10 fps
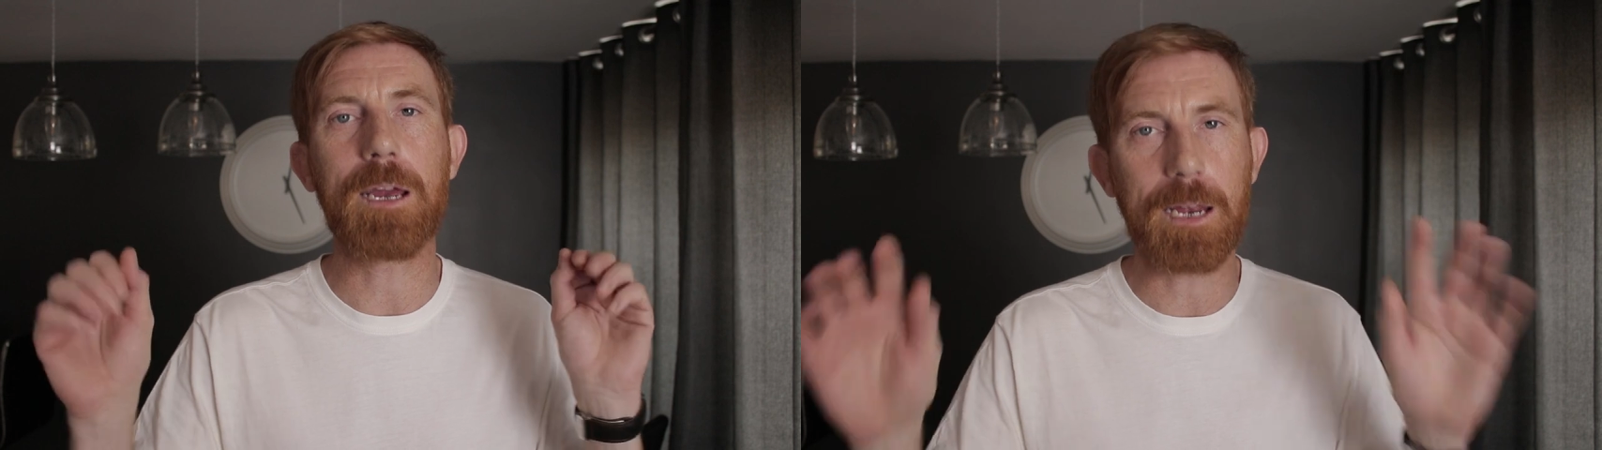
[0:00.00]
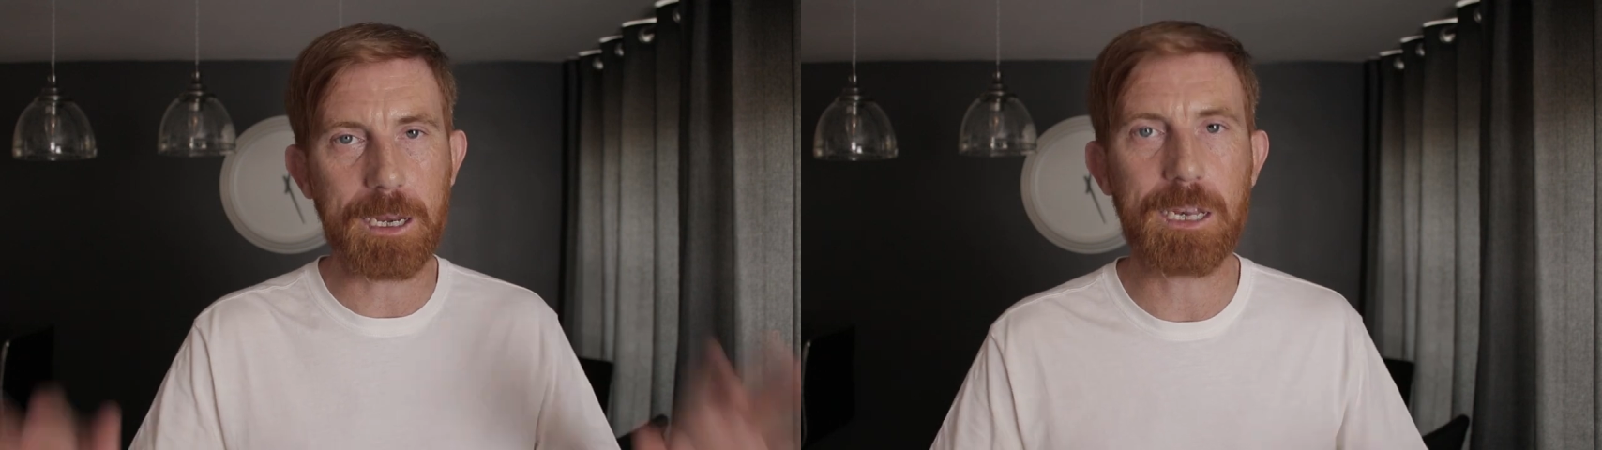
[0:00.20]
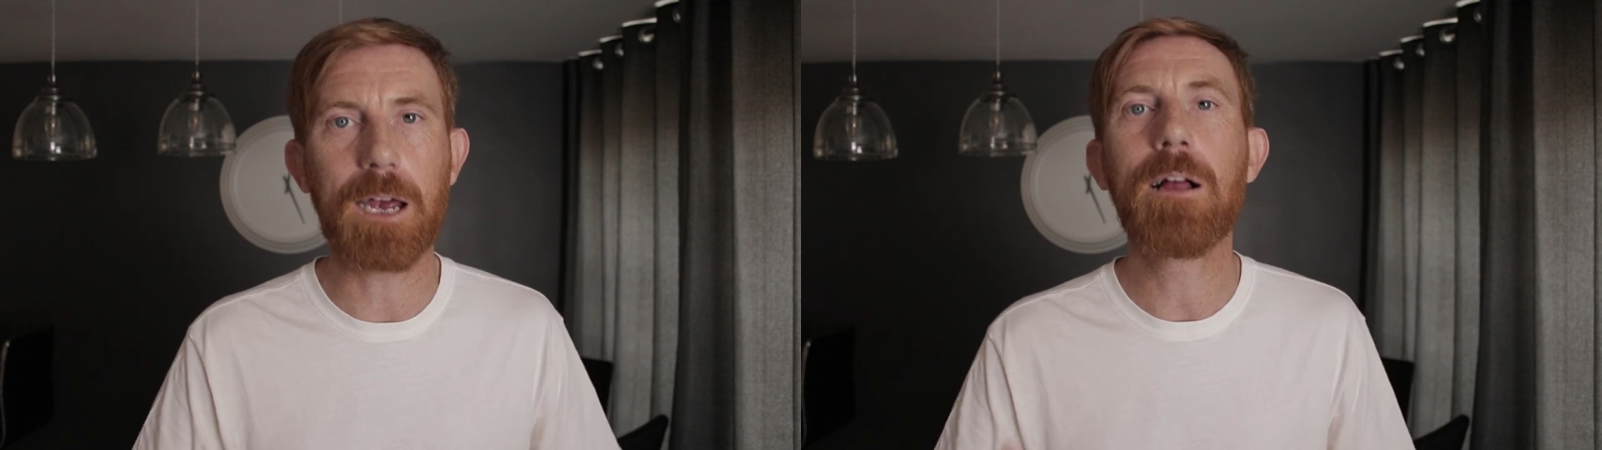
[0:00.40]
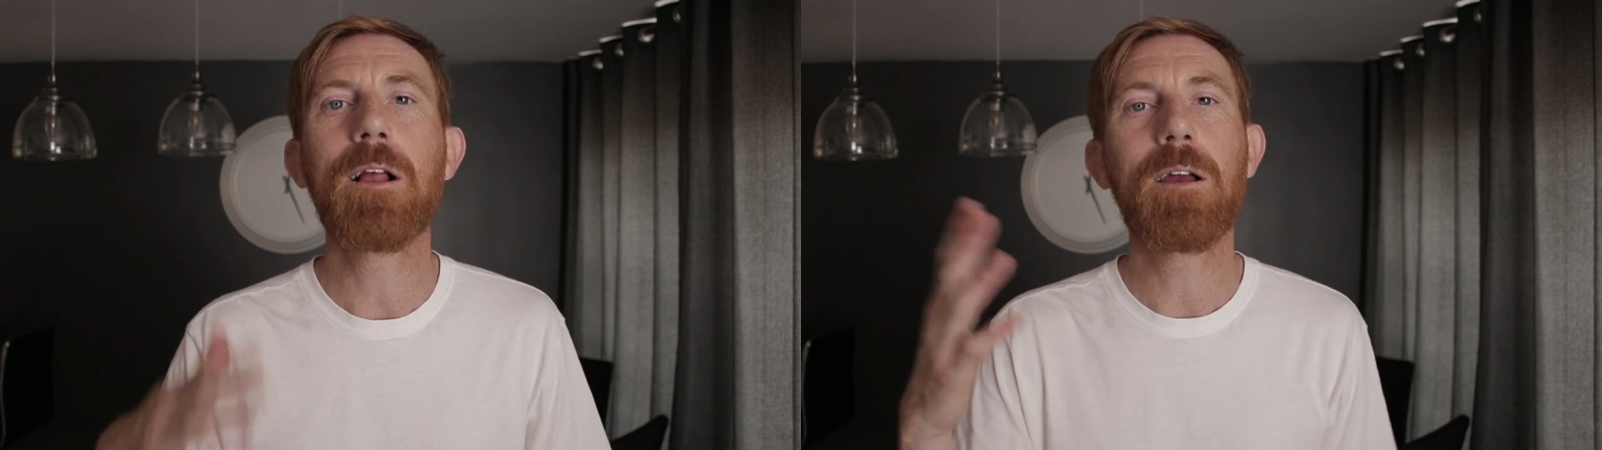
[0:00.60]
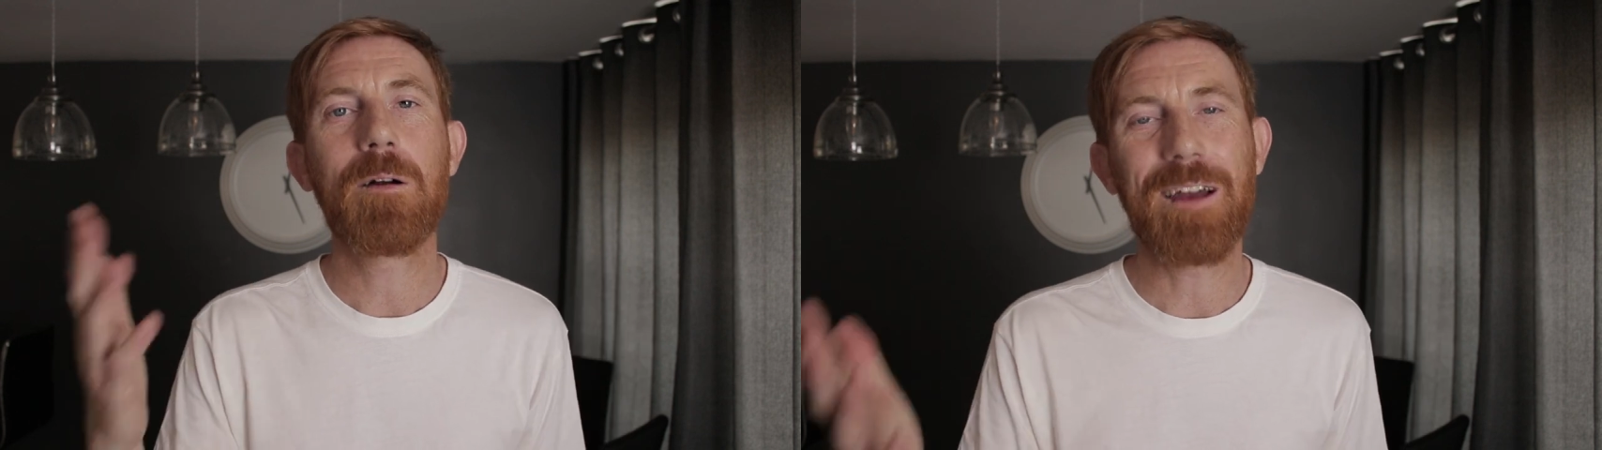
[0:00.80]
You need to
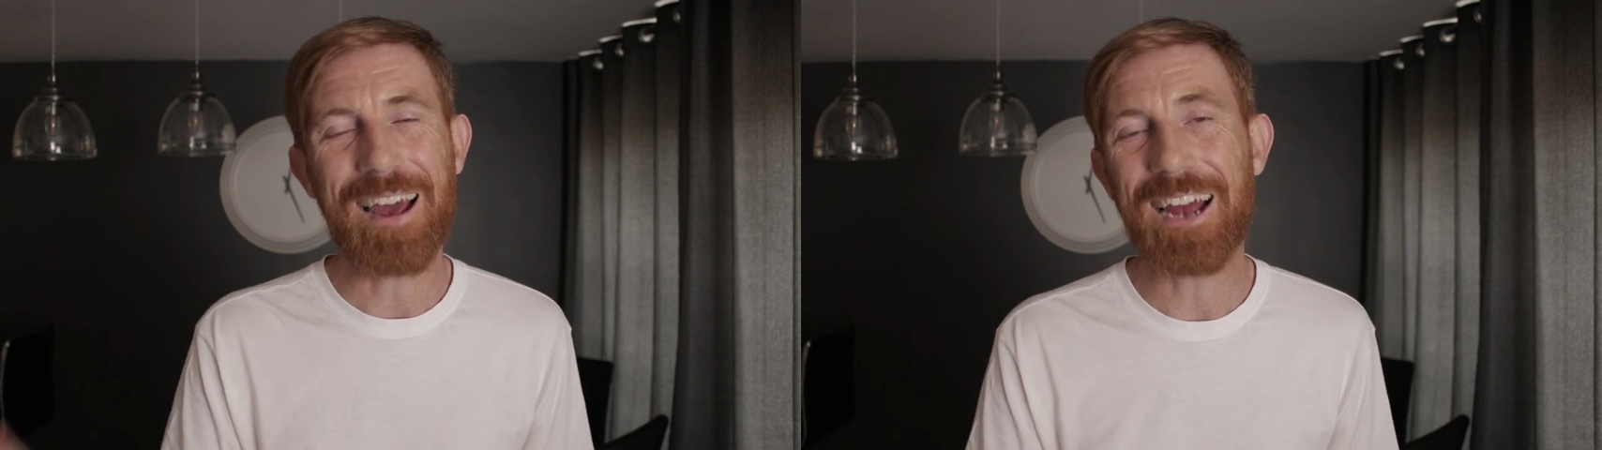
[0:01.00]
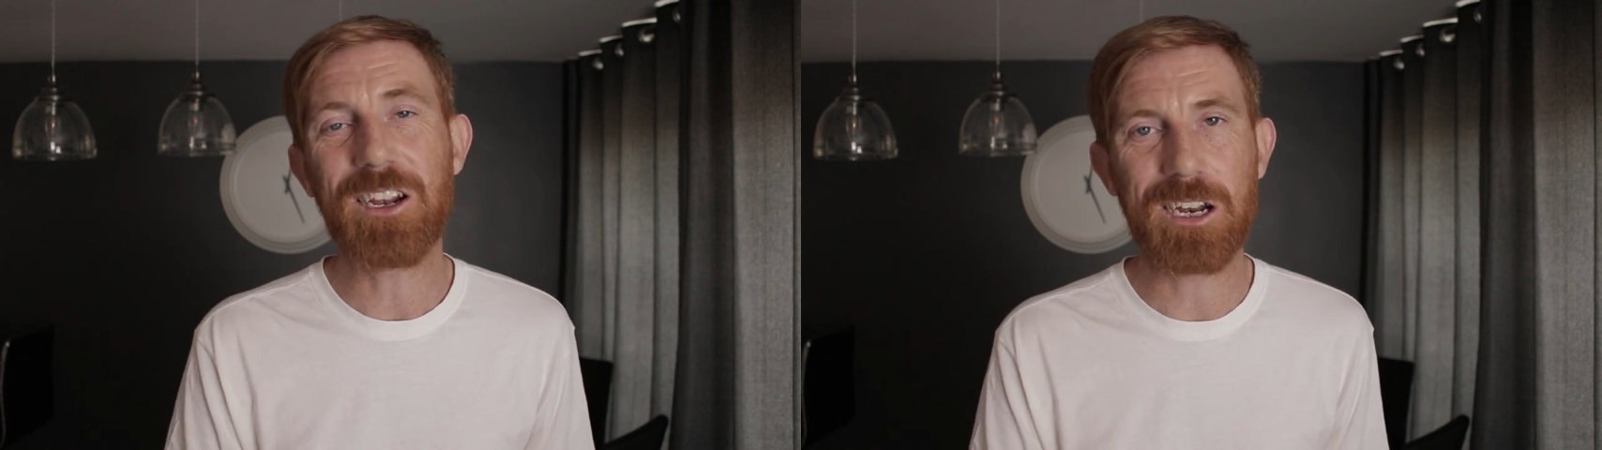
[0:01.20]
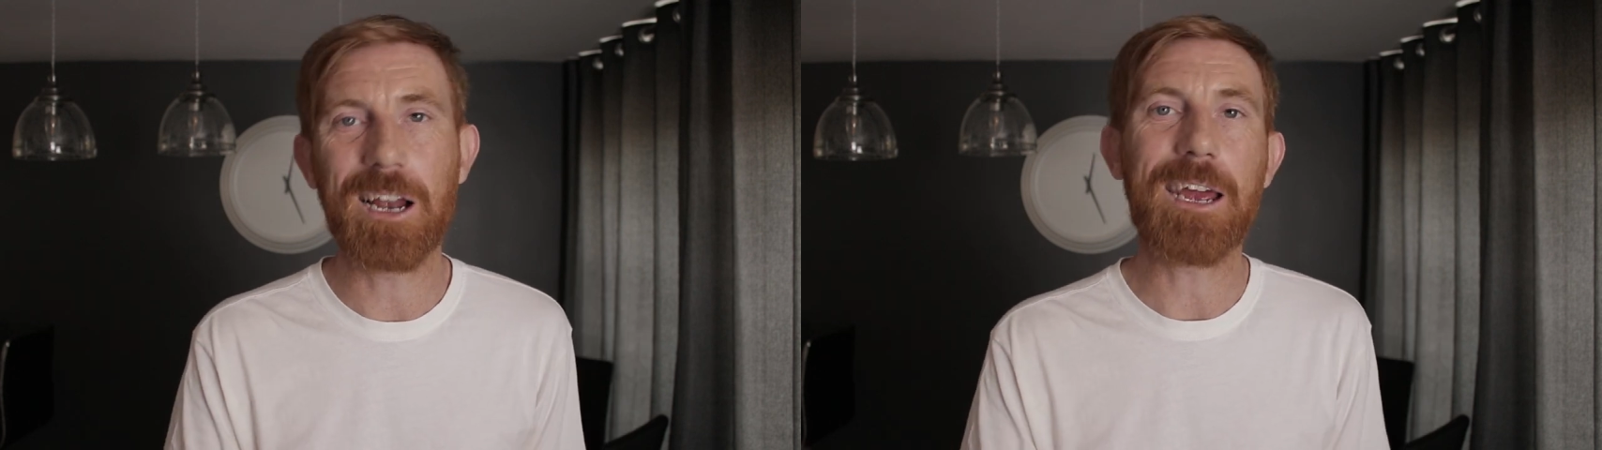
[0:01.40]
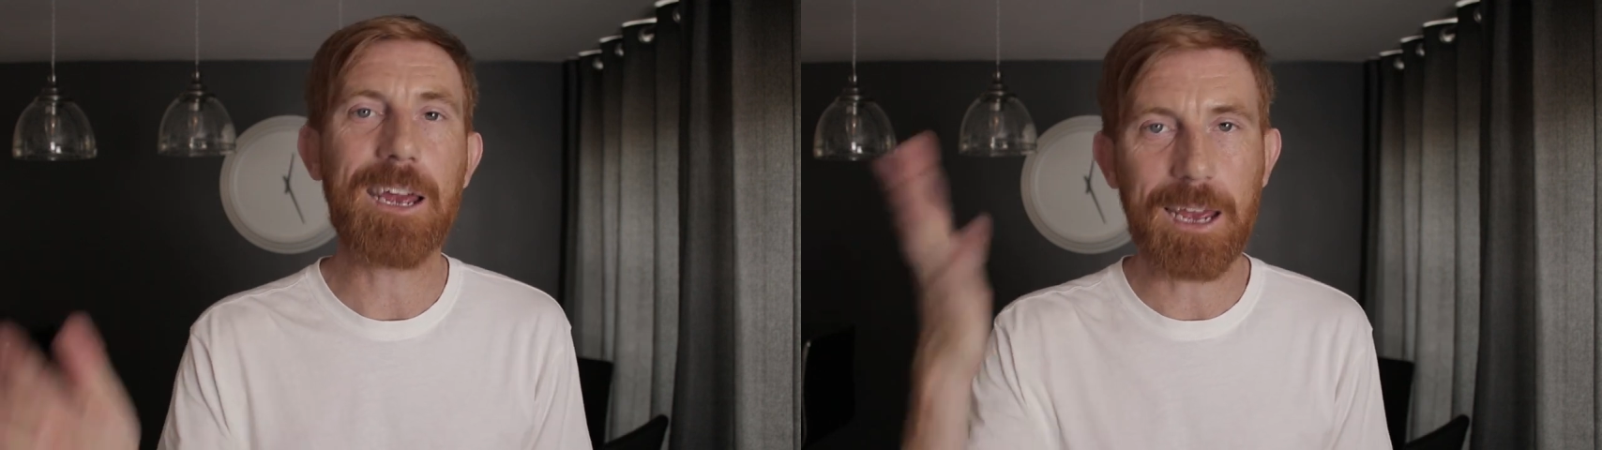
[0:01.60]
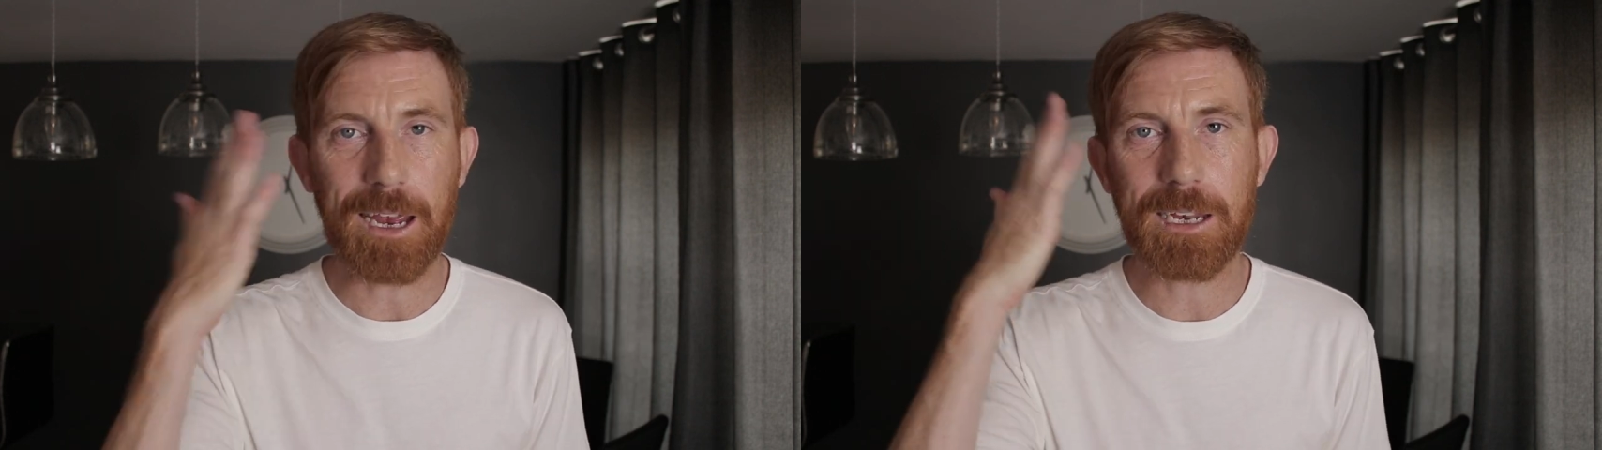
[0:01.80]

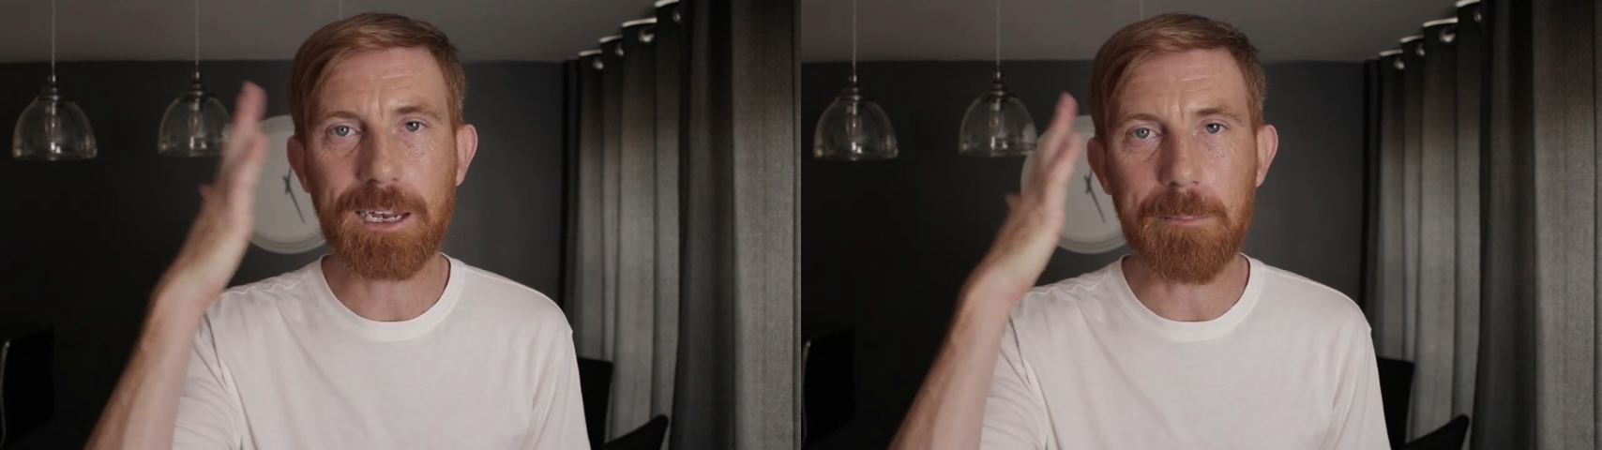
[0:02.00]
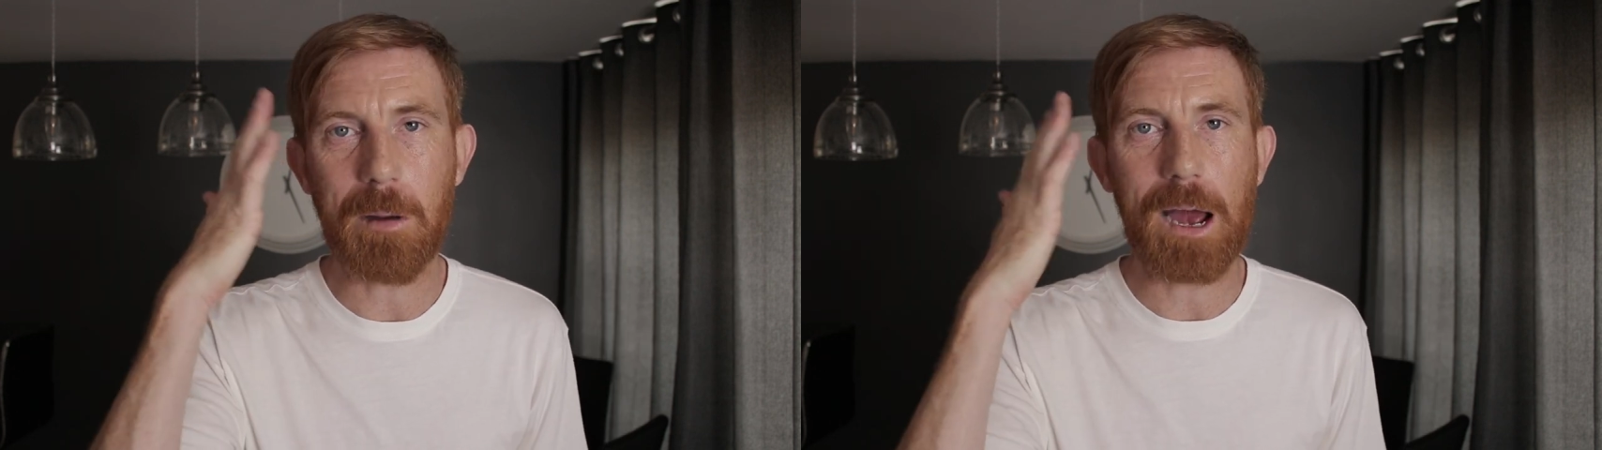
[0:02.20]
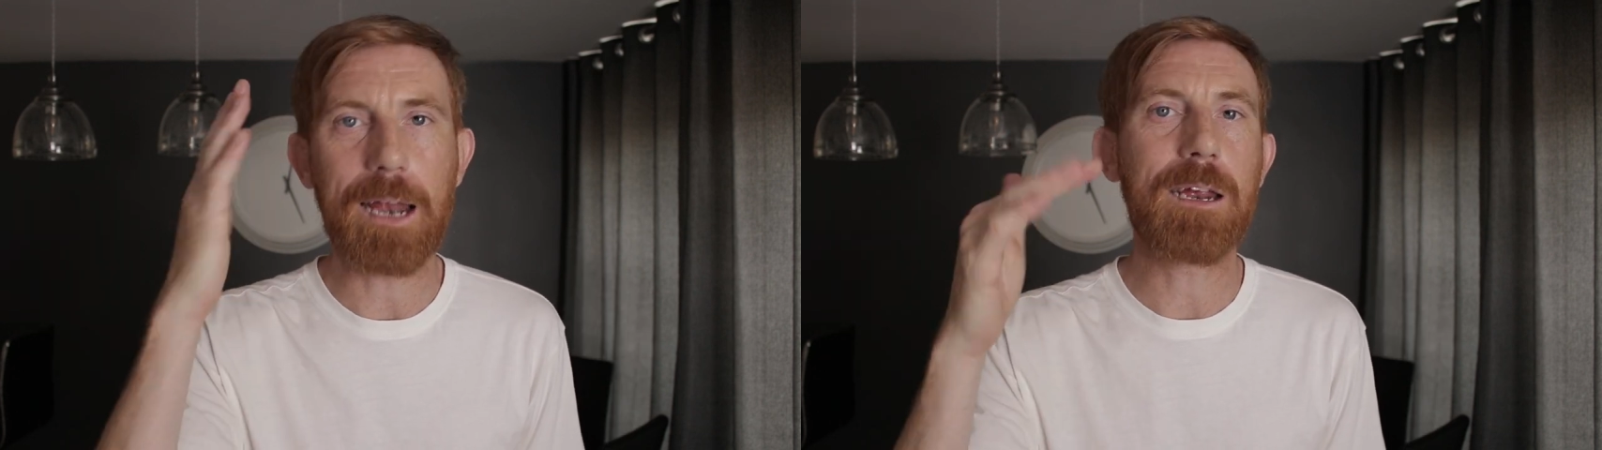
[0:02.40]
actually, it's the mind.